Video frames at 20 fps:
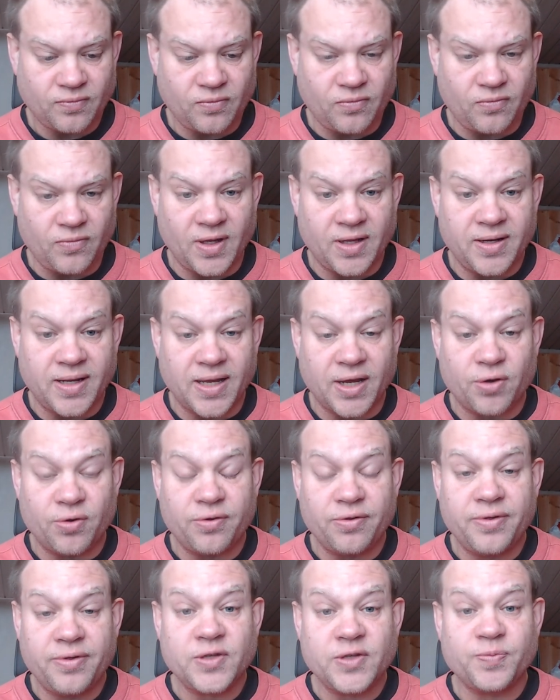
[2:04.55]
Now, this
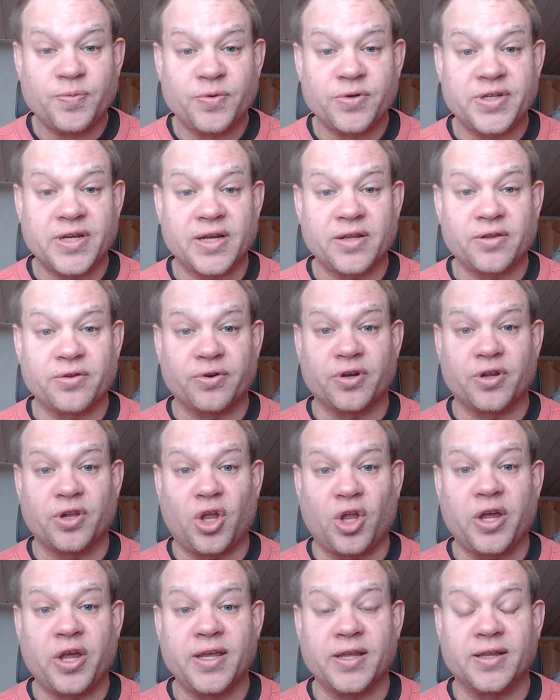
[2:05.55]
particular
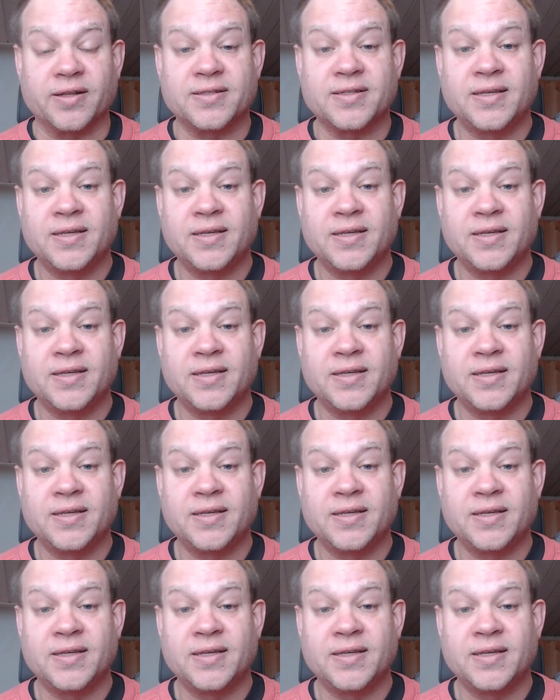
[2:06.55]
client